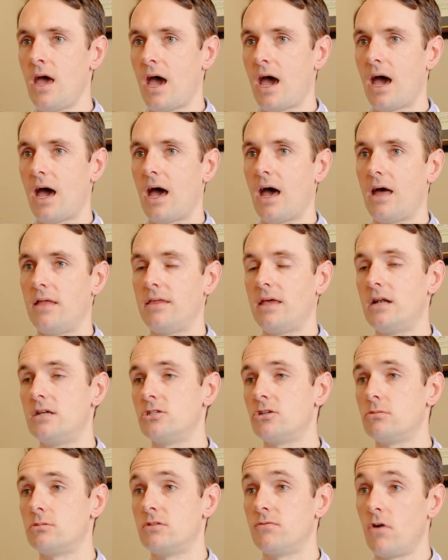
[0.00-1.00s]
And then in
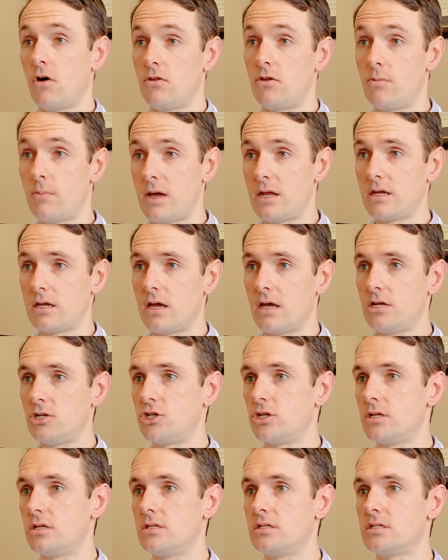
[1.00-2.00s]
terms of other
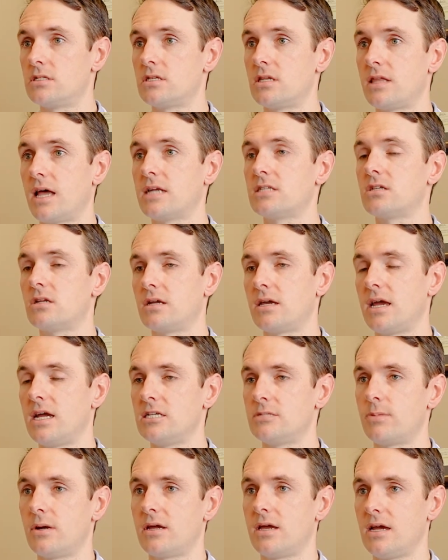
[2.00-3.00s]
medications, that's on a
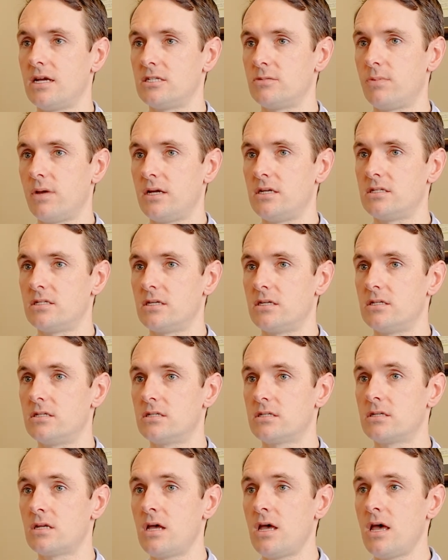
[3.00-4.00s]
case-by-case basis,